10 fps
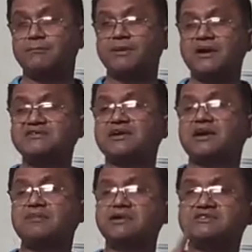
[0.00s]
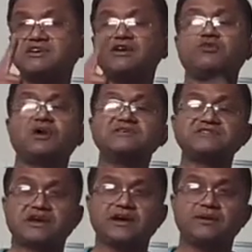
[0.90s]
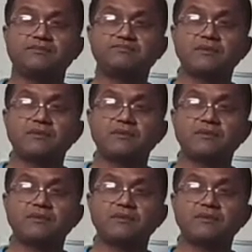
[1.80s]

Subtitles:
Per second means in 1 second.